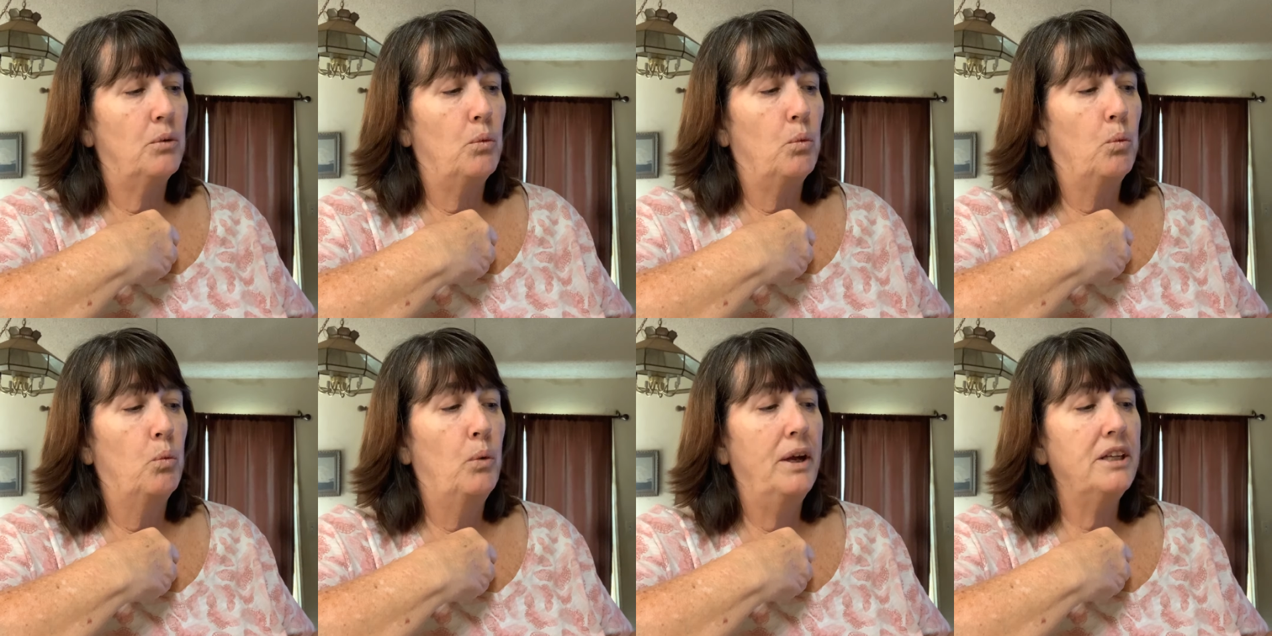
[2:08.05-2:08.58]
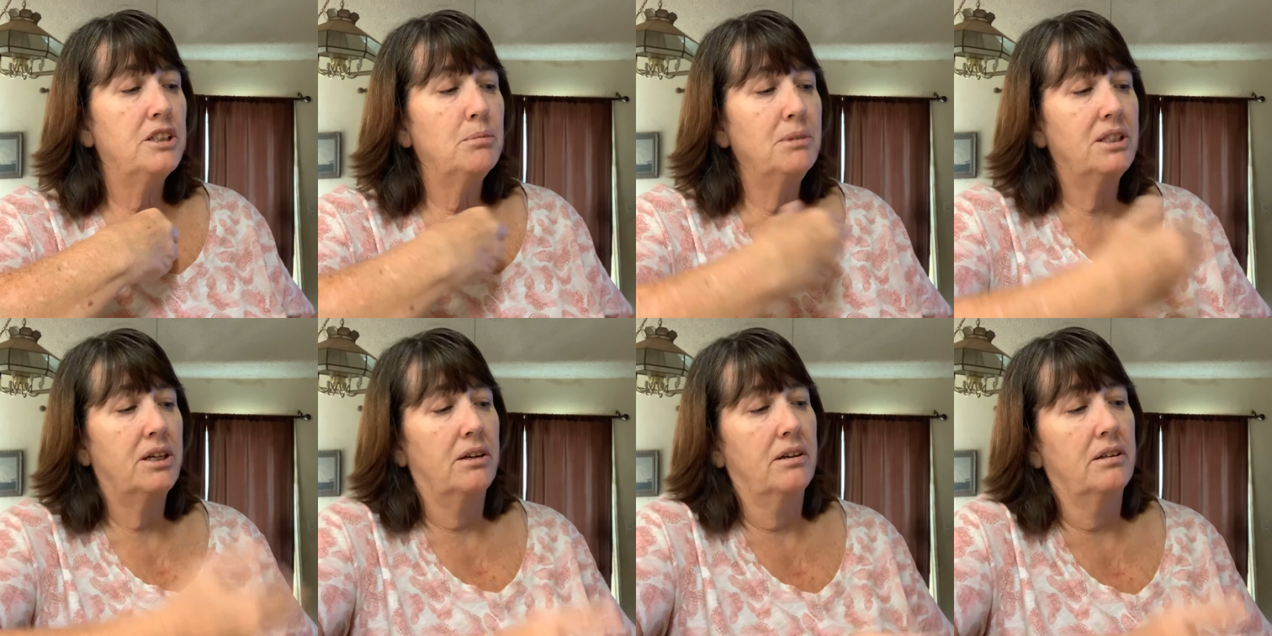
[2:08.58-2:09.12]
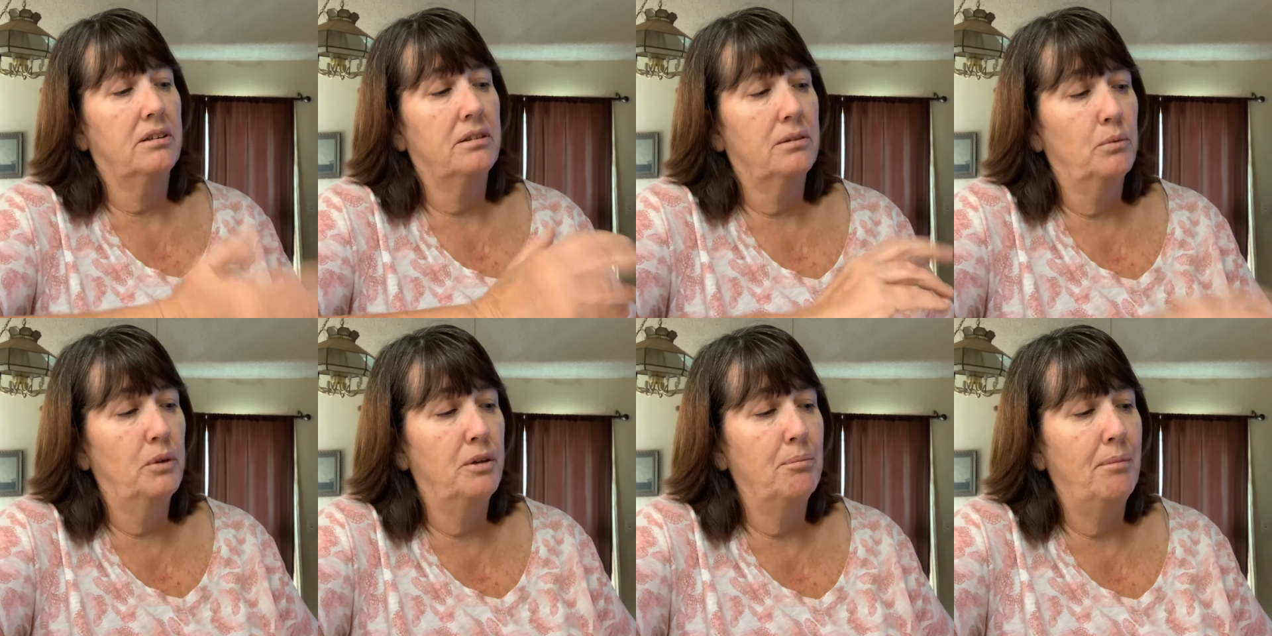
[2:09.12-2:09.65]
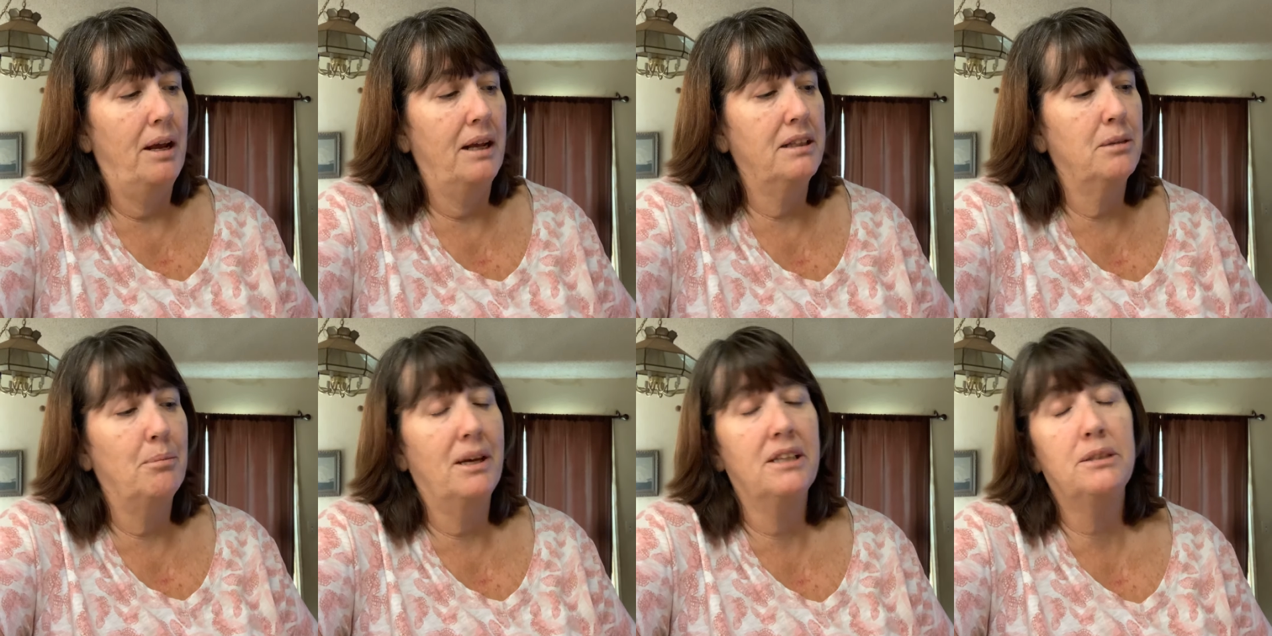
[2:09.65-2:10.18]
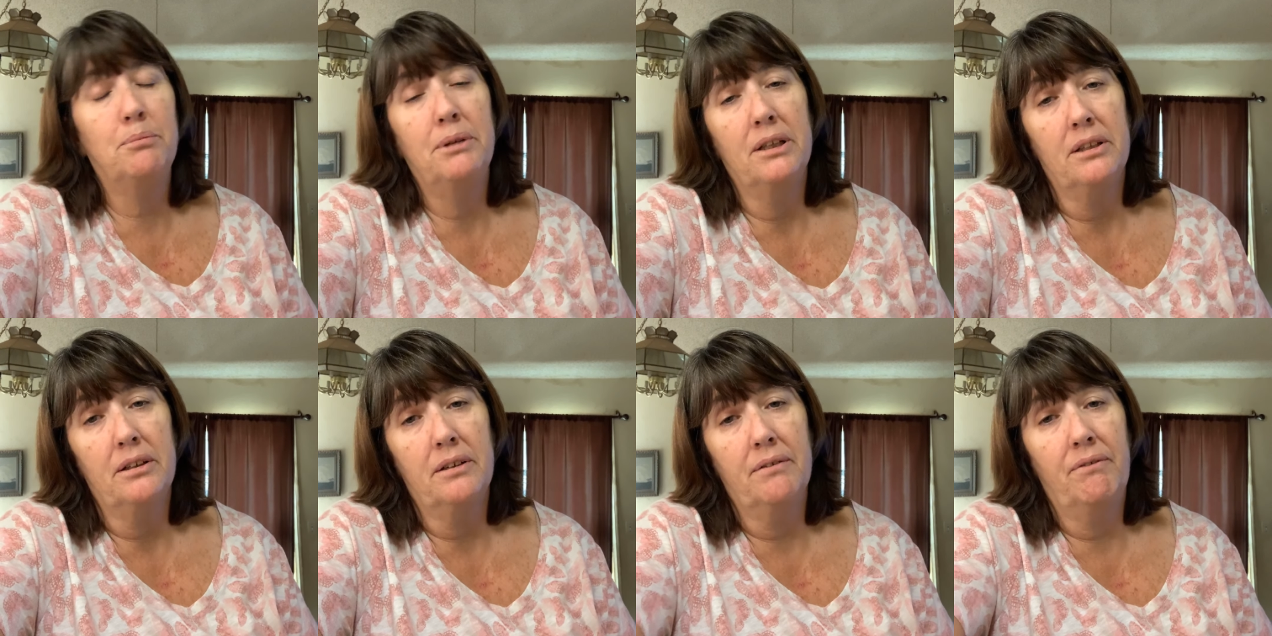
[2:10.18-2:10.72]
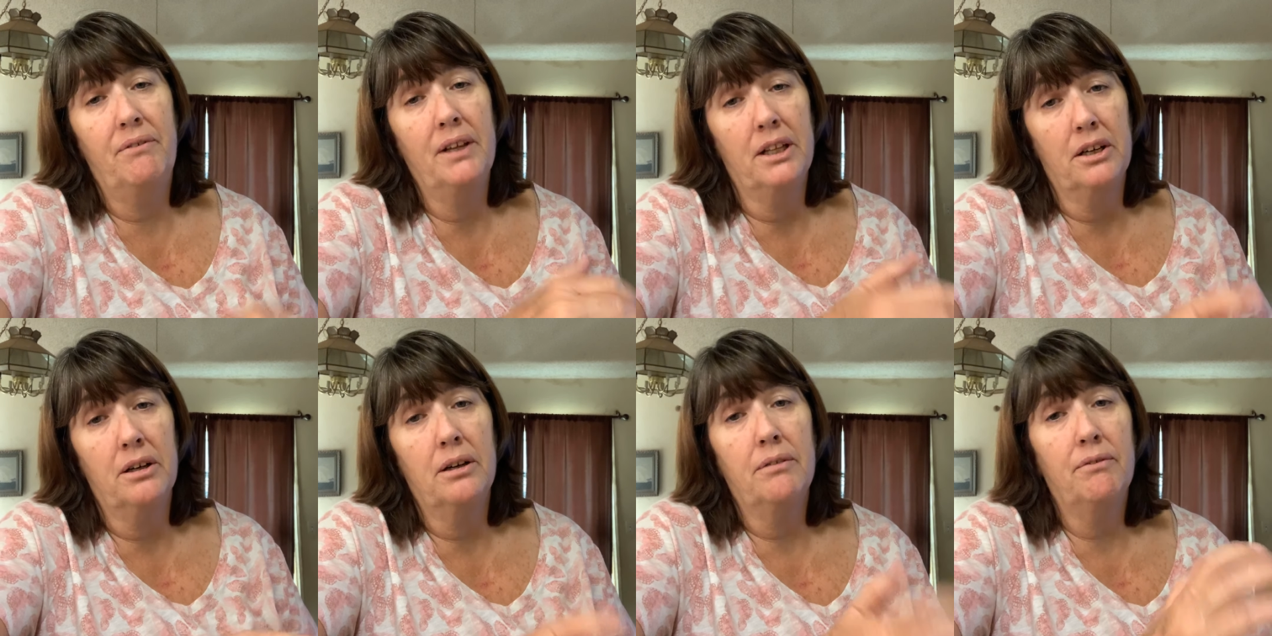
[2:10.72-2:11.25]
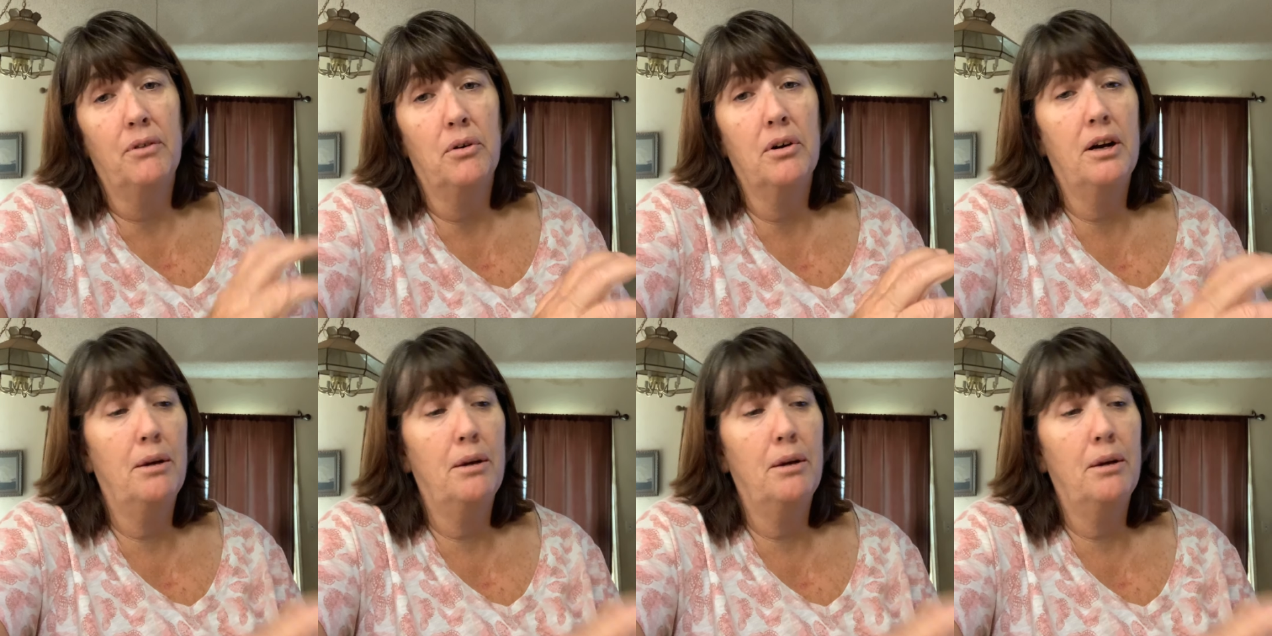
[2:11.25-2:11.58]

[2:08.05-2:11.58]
which material would make the best filler for